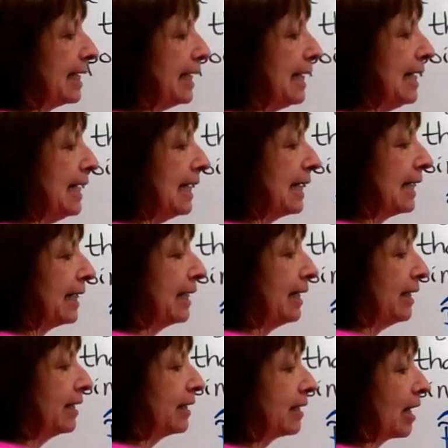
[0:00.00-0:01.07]

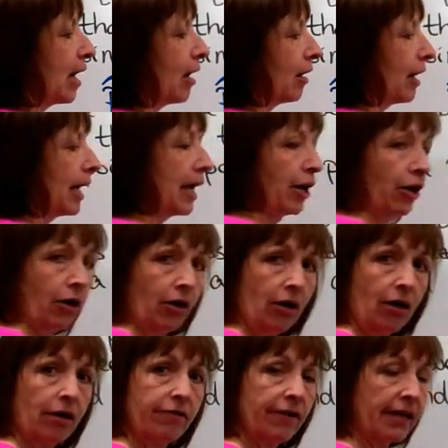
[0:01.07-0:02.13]
E, our
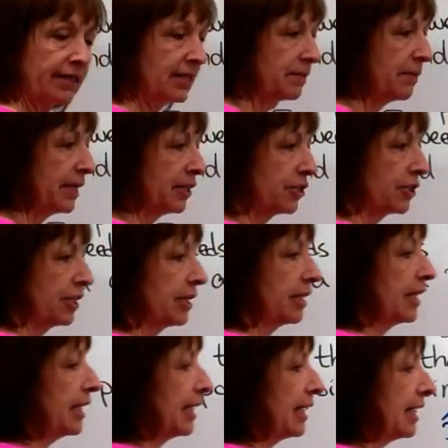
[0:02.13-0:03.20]
error of
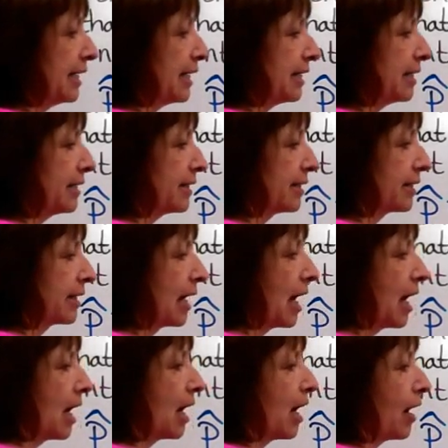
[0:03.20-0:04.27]
estimation, is
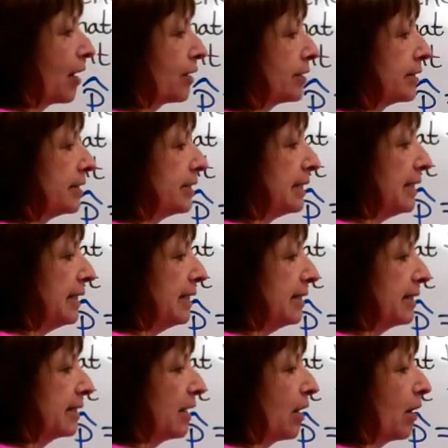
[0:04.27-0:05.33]
our Z
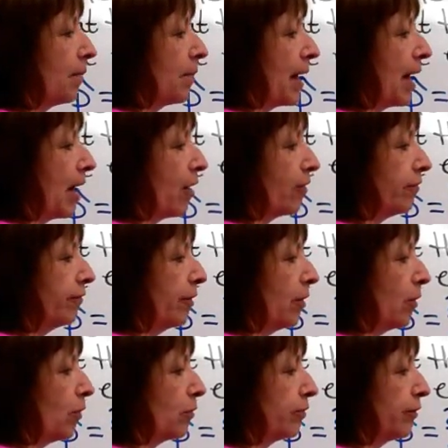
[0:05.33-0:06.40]
sub
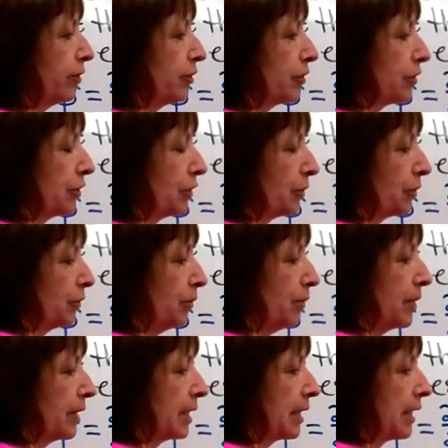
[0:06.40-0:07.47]
alpha over 2
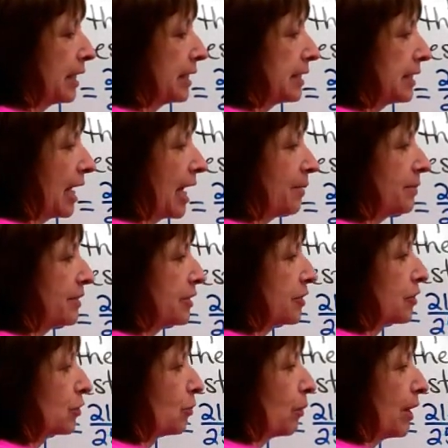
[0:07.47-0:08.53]
times the
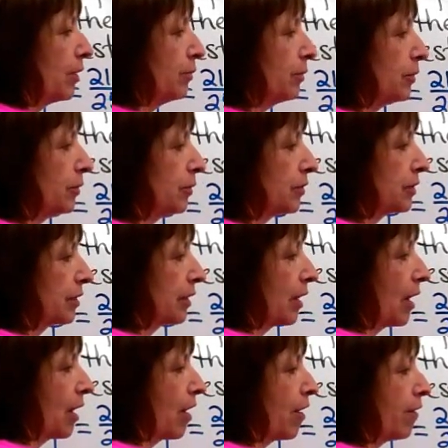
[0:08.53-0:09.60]
square root
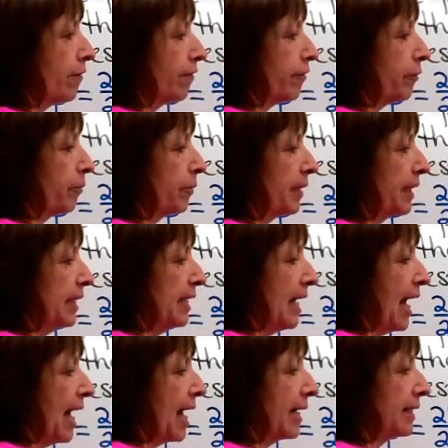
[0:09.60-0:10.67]
of P
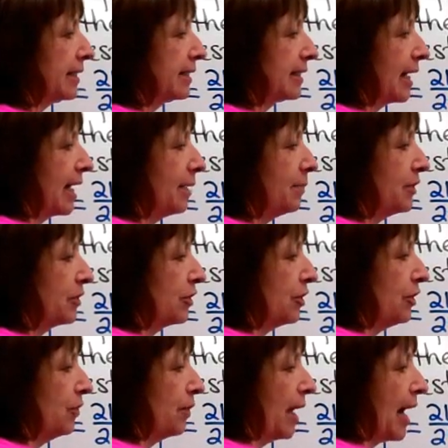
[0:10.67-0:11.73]
hat times
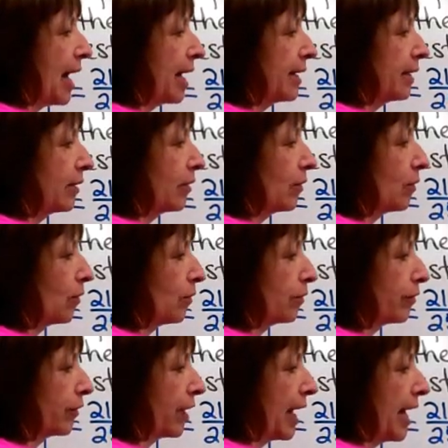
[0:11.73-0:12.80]
Q hat
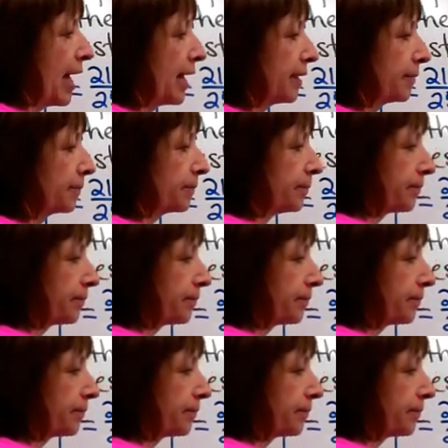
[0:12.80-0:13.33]
over N.